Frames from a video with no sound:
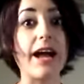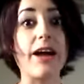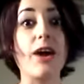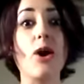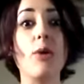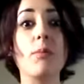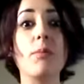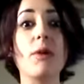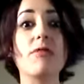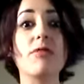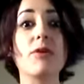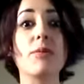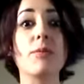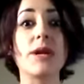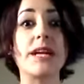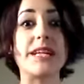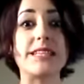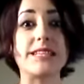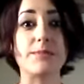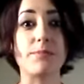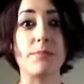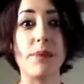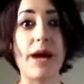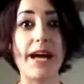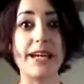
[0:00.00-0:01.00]
I hope
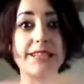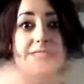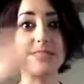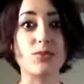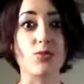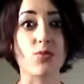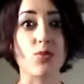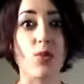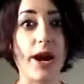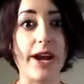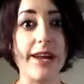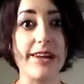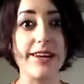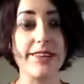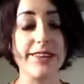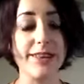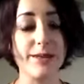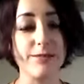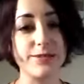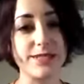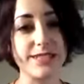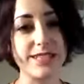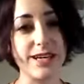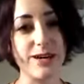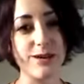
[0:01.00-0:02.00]
everybody's bats righted
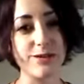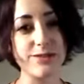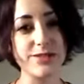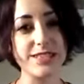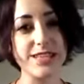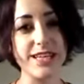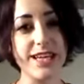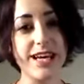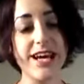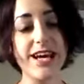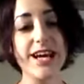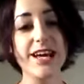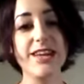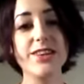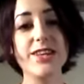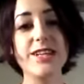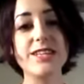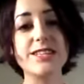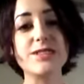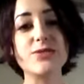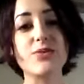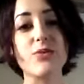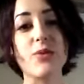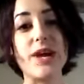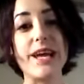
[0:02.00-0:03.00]
themselves
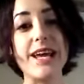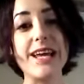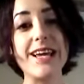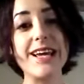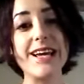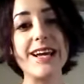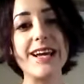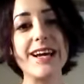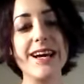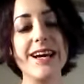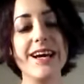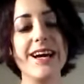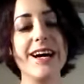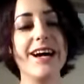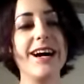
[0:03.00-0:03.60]
this week,